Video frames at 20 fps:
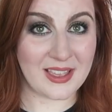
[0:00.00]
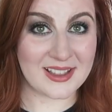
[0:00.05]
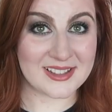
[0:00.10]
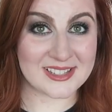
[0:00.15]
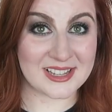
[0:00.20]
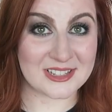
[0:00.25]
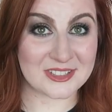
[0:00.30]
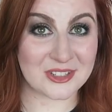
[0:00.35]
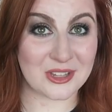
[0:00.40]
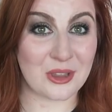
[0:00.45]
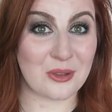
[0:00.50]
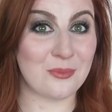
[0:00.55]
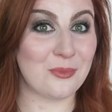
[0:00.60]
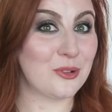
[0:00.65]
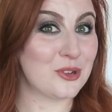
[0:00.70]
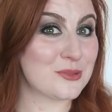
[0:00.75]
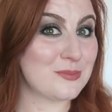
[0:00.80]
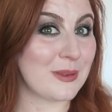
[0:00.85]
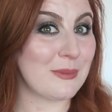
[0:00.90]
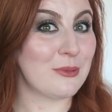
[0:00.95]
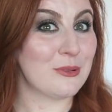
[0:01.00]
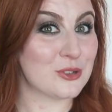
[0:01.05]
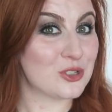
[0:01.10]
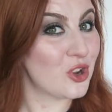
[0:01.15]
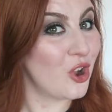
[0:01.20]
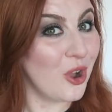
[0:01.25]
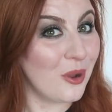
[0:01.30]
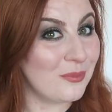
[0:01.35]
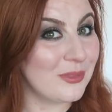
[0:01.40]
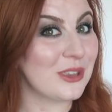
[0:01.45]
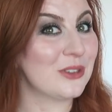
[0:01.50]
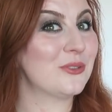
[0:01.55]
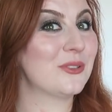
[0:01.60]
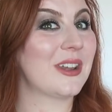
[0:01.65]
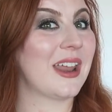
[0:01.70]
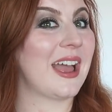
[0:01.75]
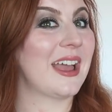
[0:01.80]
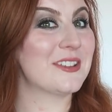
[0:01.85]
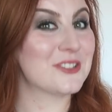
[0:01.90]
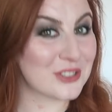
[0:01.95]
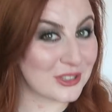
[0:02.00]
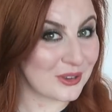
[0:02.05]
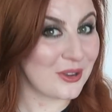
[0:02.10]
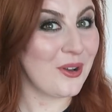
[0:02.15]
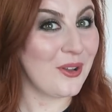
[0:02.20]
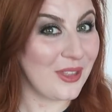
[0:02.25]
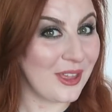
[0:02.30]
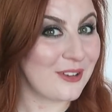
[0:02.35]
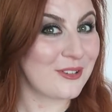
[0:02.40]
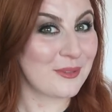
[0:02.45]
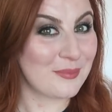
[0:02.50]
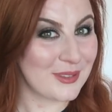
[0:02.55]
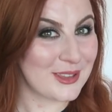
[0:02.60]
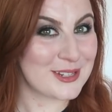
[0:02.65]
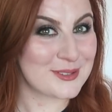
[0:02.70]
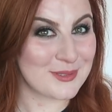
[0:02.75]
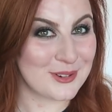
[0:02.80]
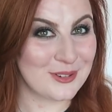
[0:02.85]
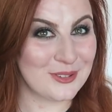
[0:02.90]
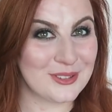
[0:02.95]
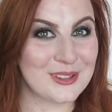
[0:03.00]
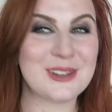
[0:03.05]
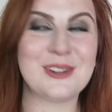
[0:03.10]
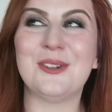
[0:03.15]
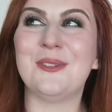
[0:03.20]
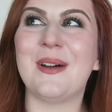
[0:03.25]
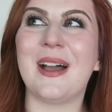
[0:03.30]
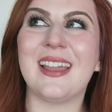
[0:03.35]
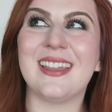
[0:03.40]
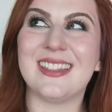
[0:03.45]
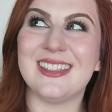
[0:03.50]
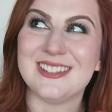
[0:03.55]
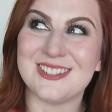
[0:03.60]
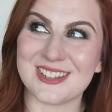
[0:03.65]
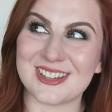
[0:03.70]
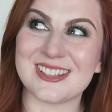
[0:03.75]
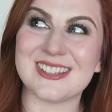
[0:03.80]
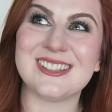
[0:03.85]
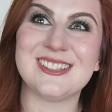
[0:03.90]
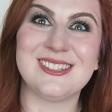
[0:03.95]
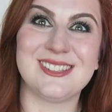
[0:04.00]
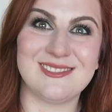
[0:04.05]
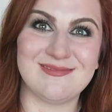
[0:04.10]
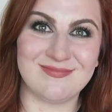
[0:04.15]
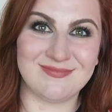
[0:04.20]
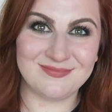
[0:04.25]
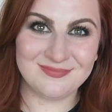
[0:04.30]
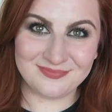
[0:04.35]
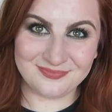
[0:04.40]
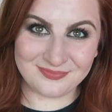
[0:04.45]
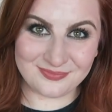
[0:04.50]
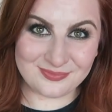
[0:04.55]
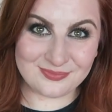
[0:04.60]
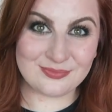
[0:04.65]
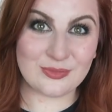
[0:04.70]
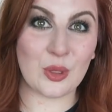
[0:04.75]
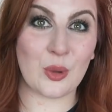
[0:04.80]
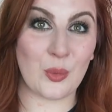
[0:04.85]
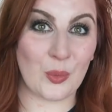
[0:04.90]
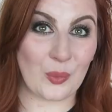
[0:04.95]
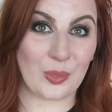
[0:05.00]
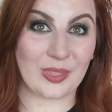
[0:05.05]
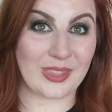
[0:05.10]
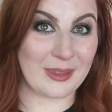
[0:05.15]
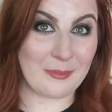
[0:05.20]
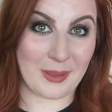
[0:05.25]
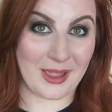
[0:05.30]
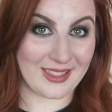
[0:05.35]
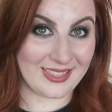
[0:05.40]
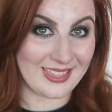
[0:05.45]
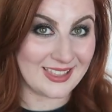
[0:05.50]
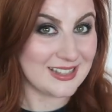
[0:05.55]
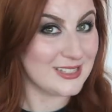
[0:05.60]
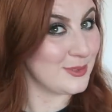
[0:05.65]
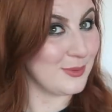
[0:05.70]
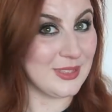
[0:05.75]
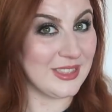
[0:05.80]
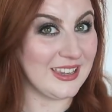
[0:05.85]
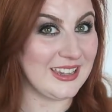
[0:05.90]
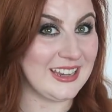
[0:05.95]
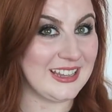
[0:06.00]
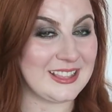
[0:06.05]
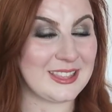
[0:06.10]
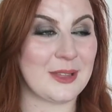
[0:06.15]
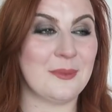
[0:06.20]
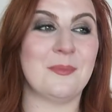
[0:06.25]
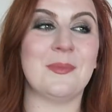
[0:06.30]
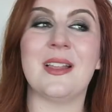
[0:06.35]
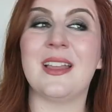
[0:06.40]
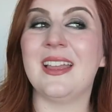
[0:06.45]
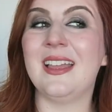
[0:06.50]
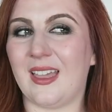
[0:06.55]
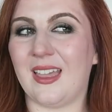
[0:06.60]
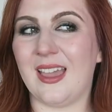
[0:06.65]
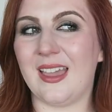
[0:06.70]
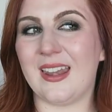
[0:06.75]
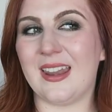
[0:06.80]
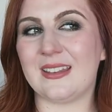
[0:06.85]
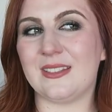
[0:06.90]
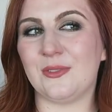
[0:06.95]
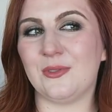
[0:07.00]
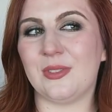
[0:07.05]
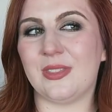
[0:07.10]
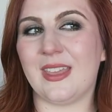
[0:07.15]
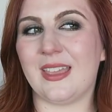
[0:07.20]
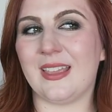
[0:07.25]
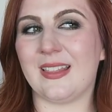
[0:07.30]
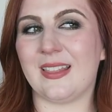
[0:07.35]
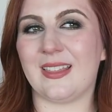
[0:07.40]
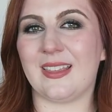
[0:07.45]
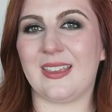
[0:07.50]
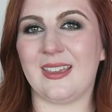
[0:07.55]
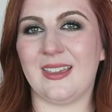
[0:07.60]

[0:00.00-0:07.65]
that's actually how most people shop. They don't actually call it a replacement only no buy, they just only buy things when they need them. And I don't think,